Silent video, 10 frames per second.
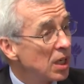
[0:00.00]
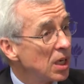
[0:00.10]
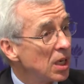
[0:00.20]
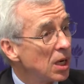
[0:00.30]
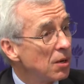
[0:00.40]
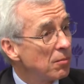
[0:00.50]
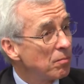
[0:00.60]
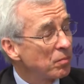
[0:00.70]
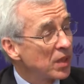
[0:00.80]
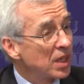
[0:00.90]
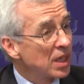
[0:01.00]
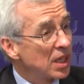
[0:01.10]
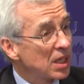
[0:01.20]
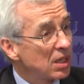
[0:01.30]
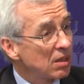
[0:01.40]
Um,
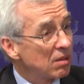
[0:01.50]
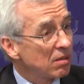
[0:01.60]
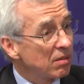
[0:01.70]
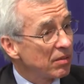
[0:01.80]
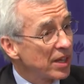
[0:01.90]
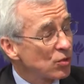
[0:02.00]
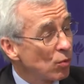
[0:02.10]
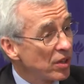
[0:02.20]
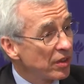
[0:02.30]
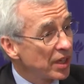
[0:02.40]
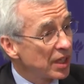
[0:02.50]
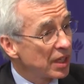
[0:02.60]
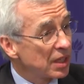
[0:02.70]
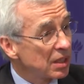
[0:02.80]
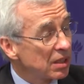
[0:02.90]
uh, that's one
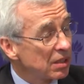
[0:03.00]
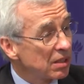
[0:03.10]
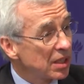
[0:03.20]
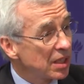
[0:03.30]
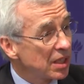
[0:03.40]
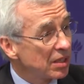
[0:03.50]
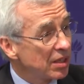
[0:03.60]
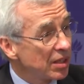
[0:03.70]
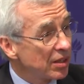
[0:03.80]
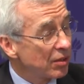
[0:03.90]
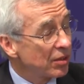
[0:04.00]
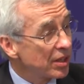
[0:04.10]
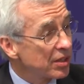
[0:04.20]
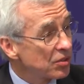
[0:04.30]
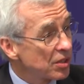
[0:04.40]
thing. Uh, and, and the other
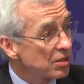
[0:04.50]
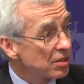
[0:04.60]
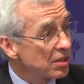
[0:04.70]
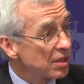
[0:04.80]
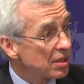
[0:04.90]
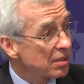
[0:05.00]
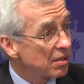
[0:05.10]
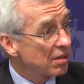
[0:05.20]
thing is just uh,